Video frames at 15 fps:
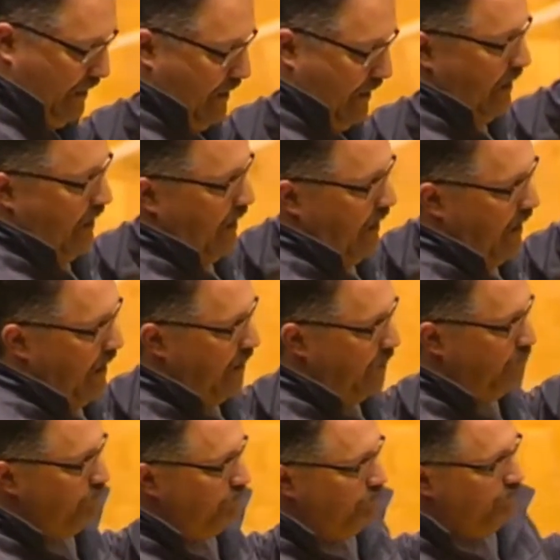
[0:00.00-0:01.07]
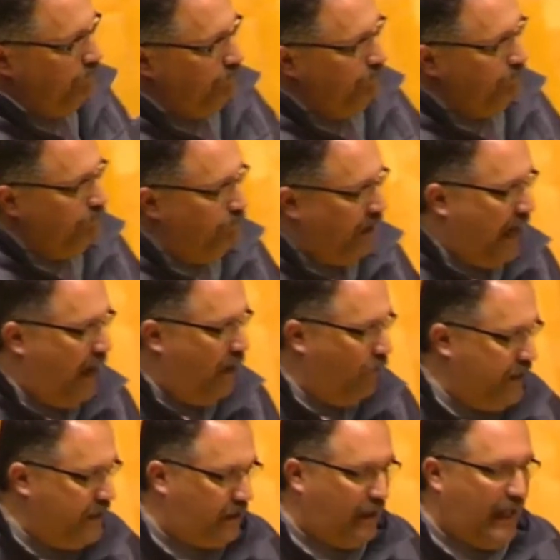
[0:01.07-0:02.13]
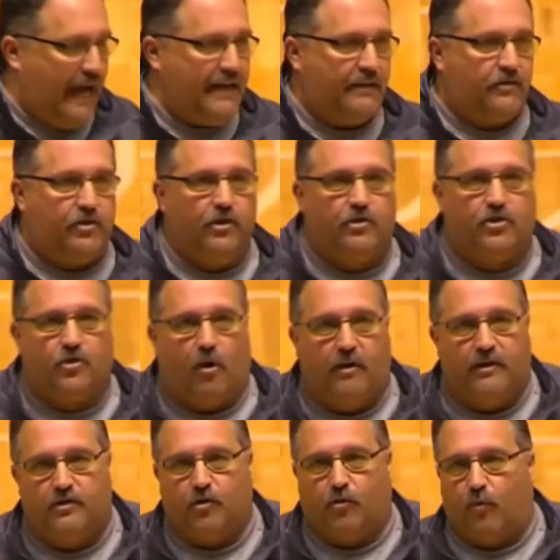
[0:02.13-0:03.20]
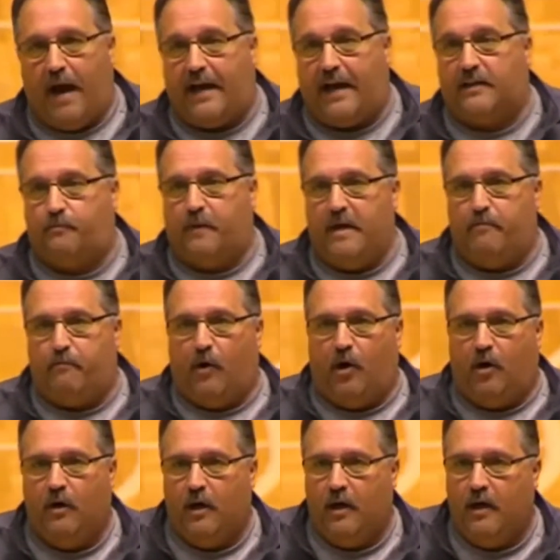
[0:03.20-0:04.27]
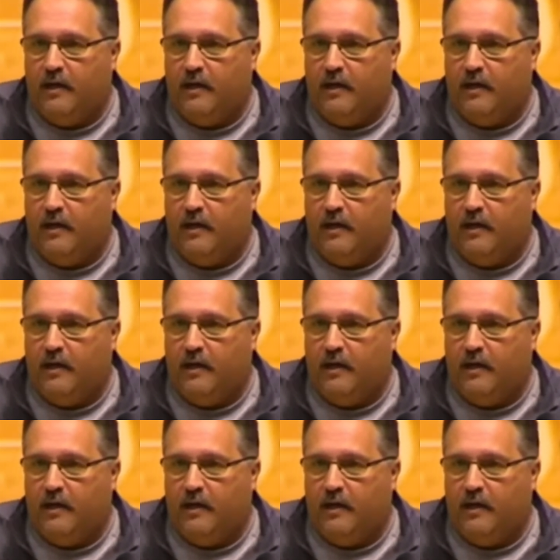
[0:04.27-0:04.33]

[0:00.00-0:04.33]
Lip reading: but I always like to sort of direct people